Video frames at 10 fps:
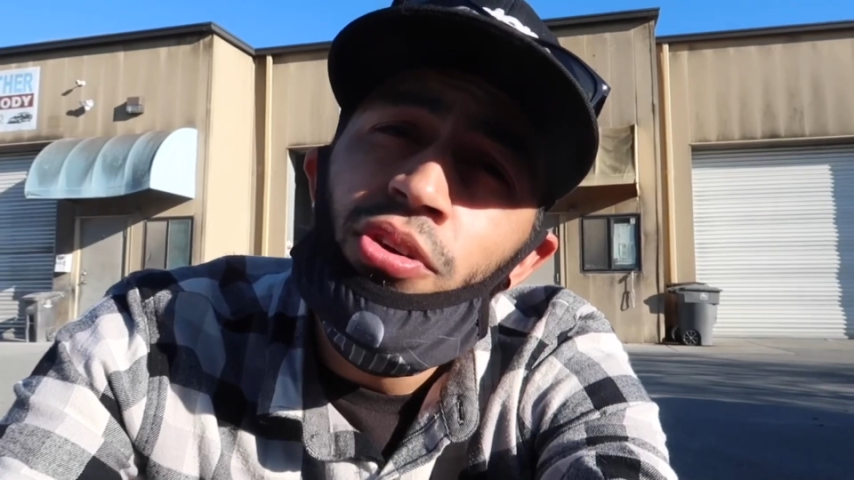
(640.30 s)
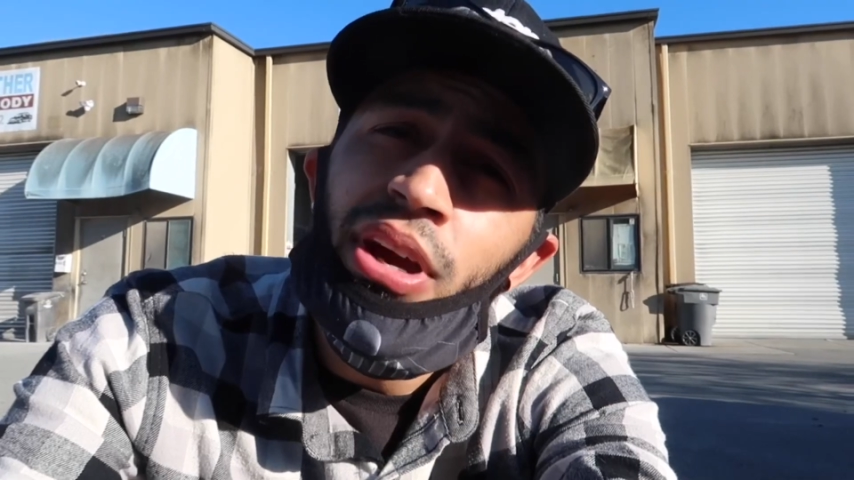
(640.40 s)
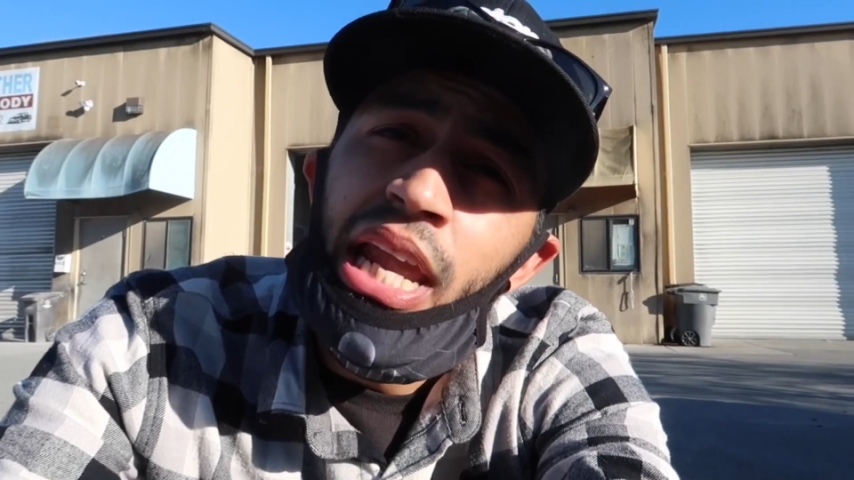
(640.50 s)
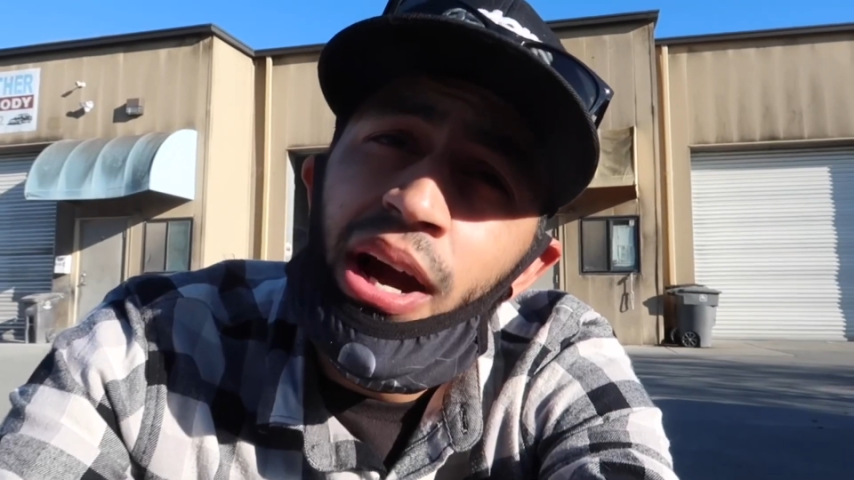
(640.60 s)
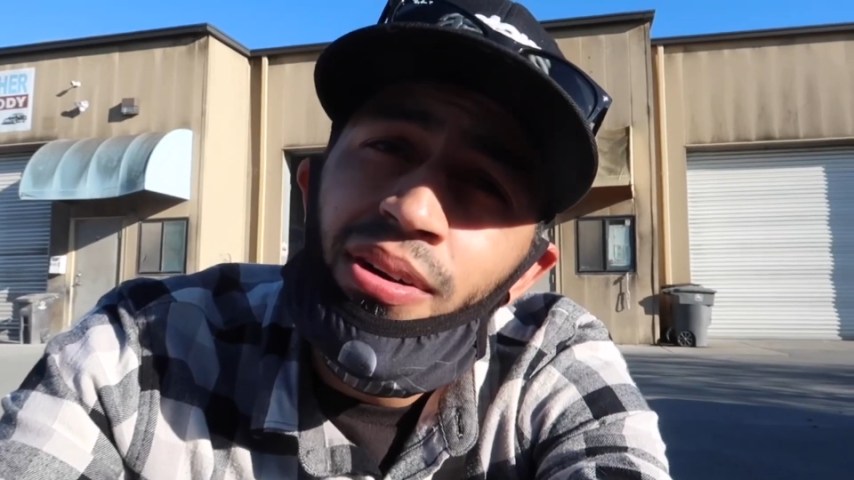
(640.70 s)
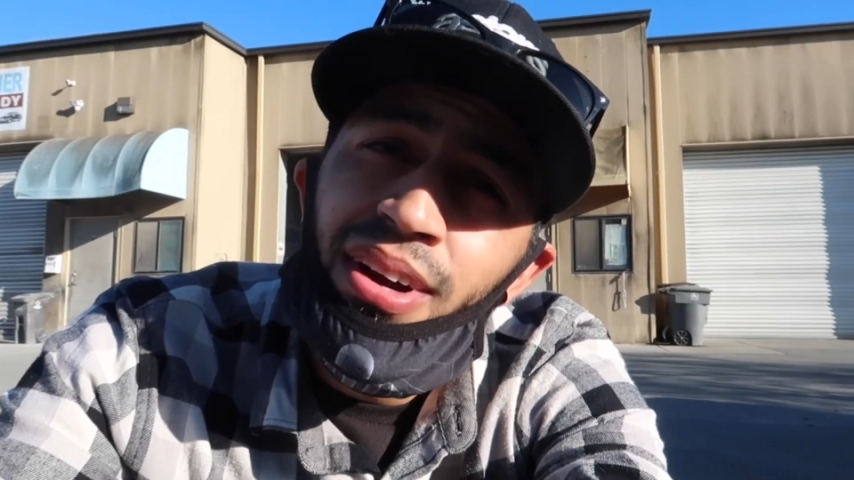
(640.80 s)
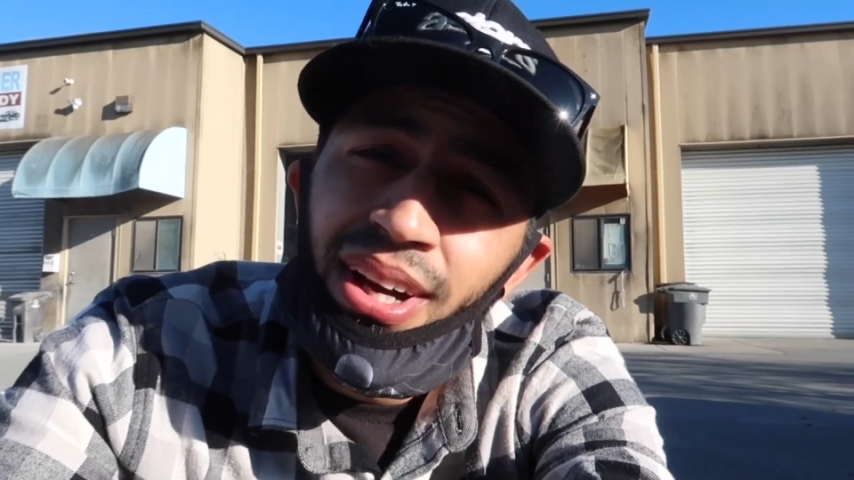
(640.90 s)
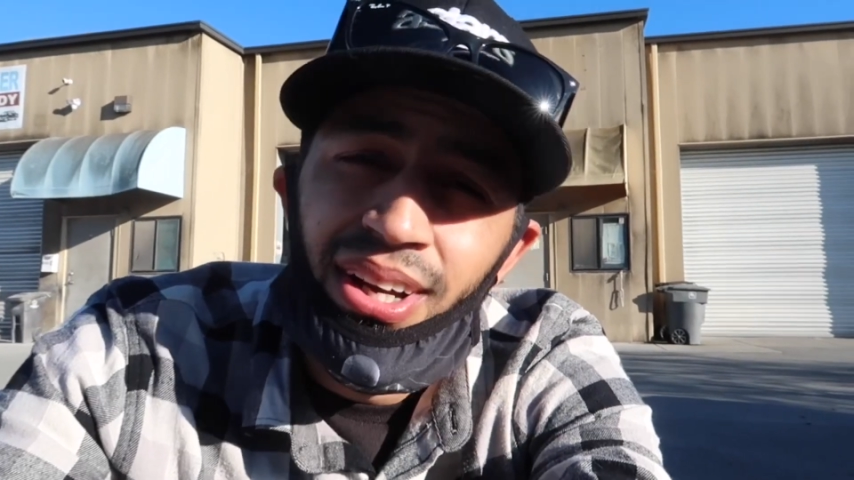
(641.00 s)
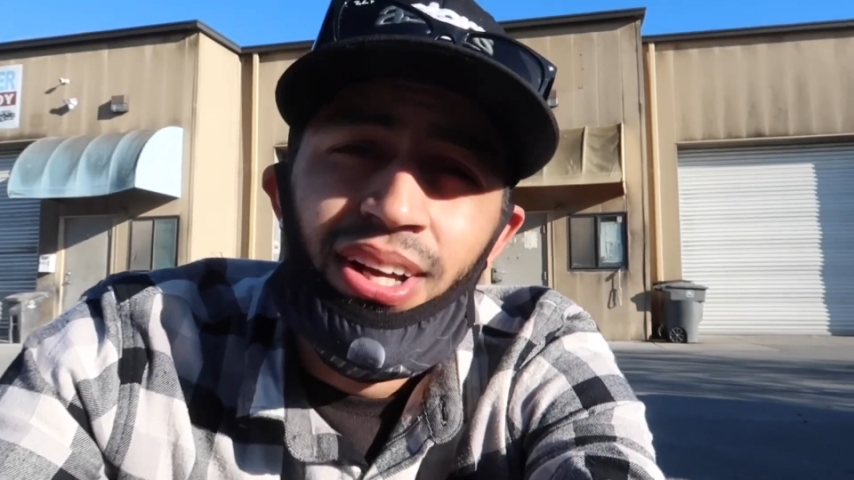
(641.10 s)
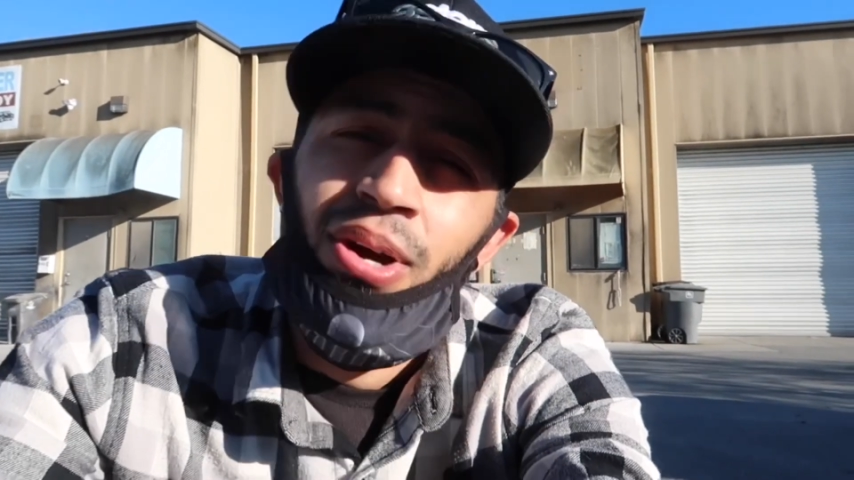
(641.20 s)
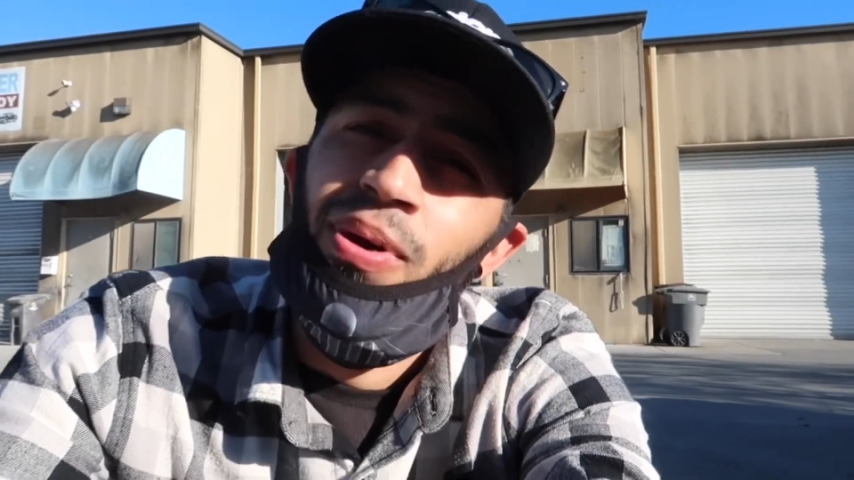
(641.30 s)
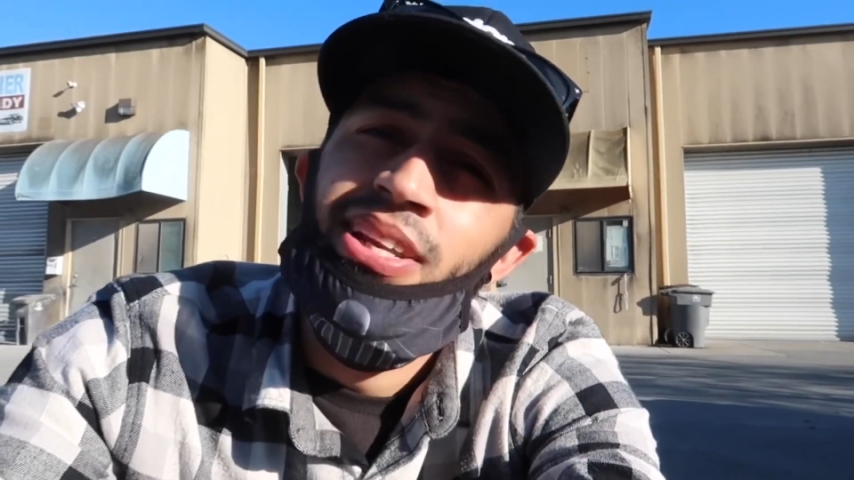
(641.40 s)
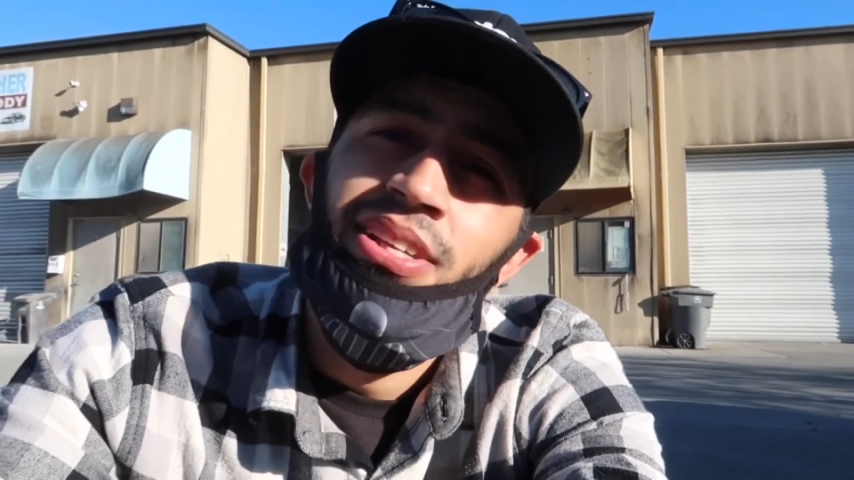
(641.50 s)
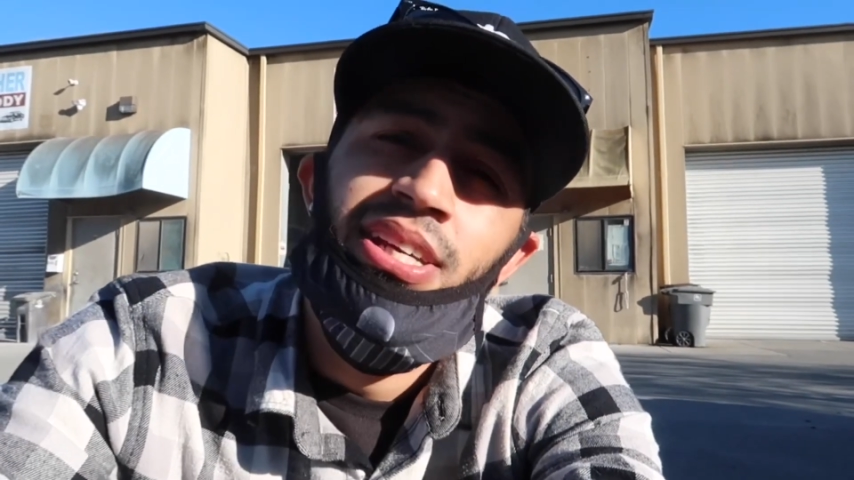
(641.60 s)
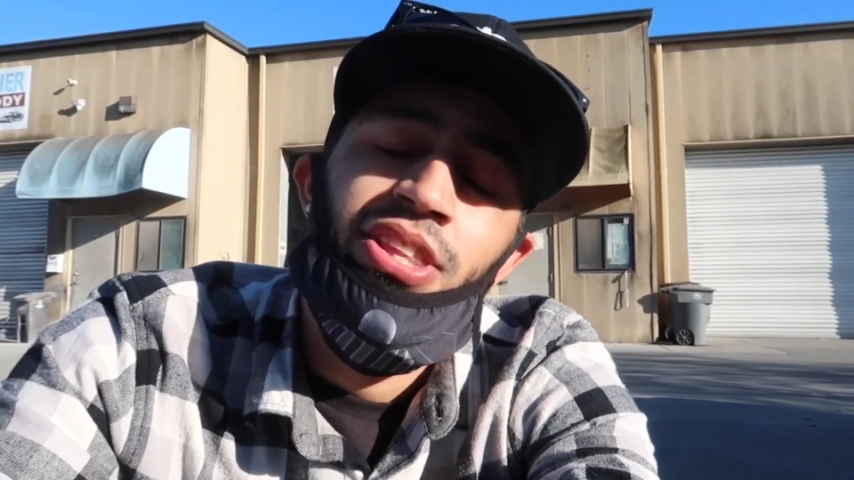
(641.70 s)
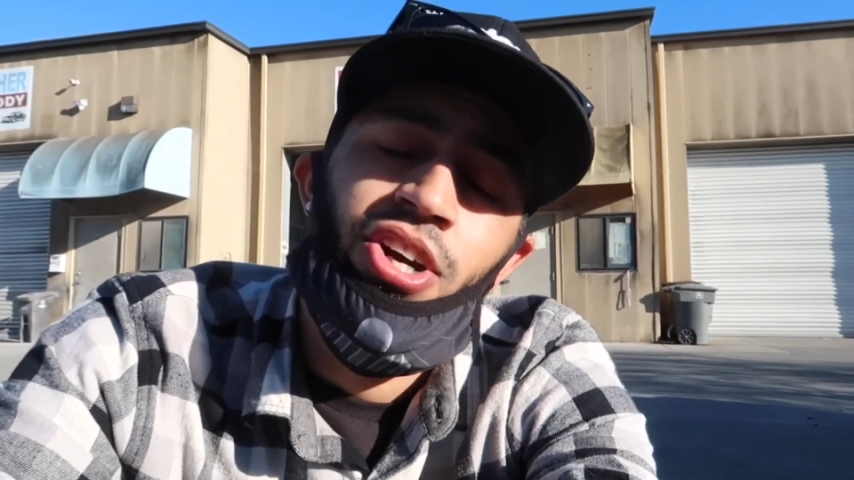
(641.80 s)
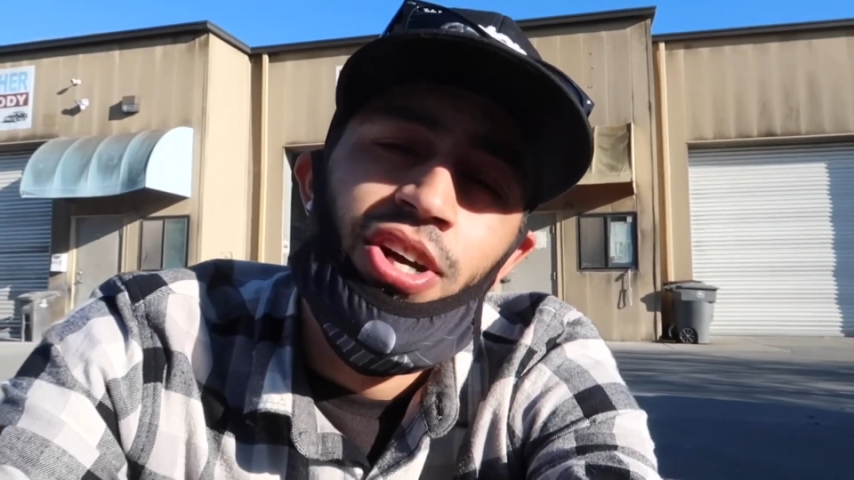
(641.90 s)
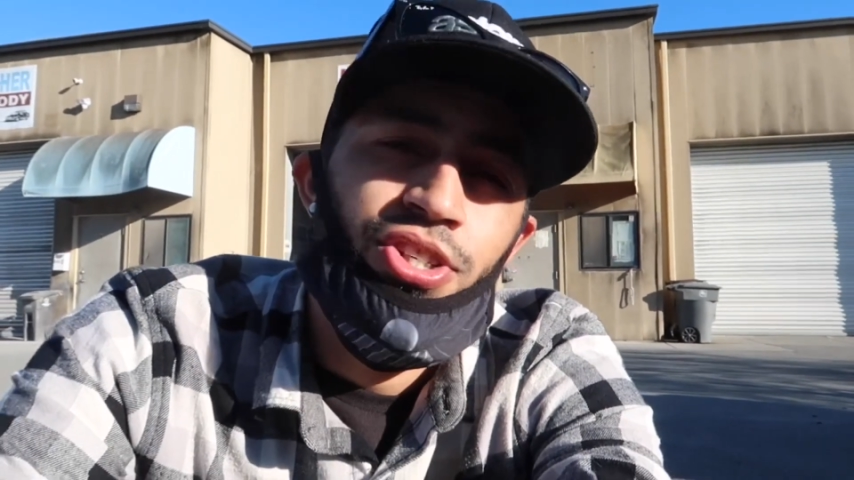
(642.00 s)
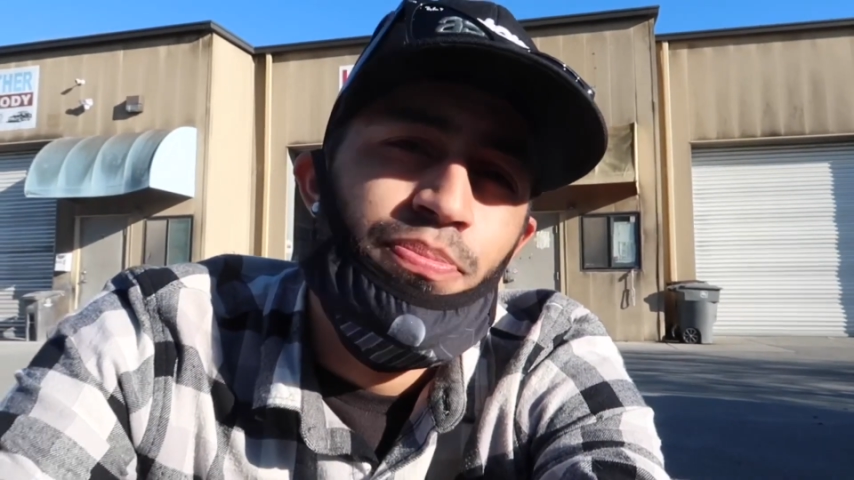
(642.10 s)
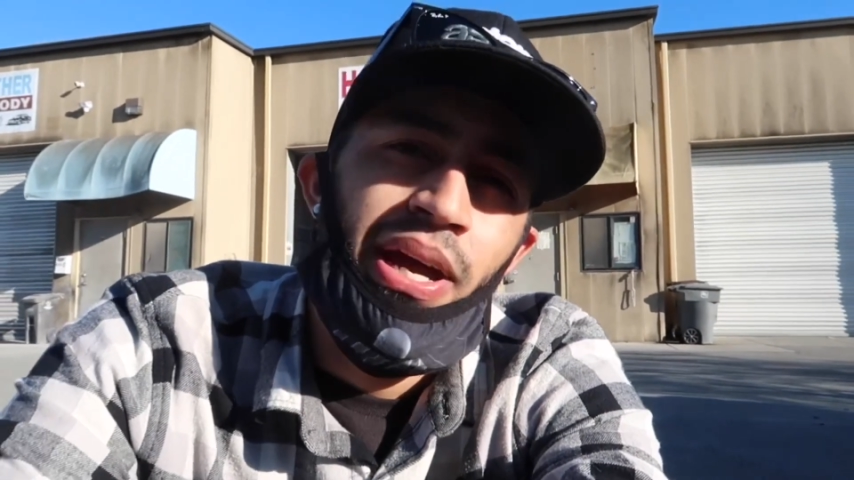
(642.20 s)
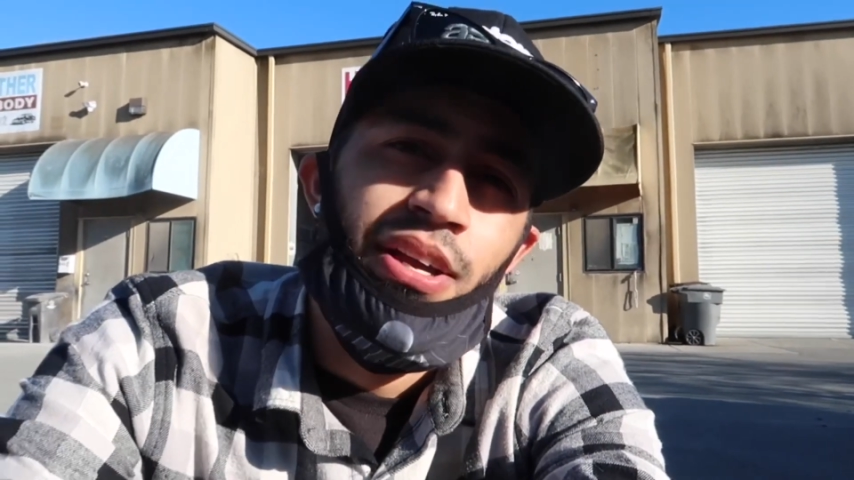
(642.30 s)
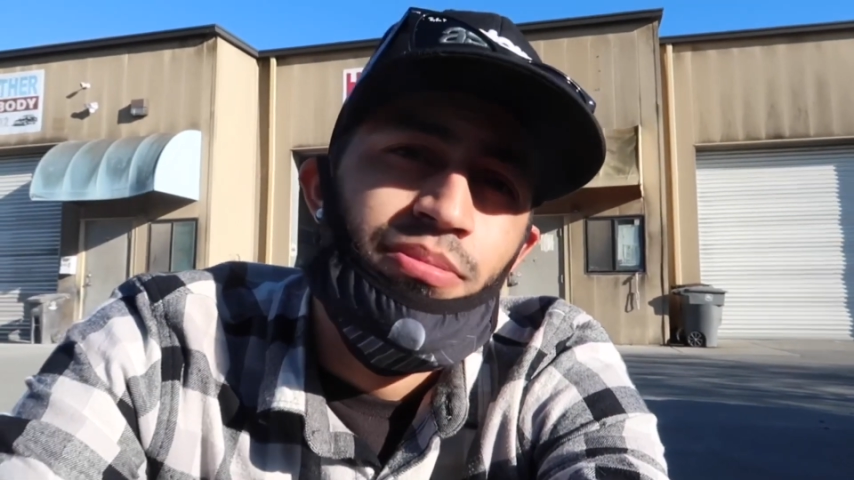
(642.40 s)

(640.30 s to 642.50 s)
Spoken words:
right now. Waiting to see. The car should pass.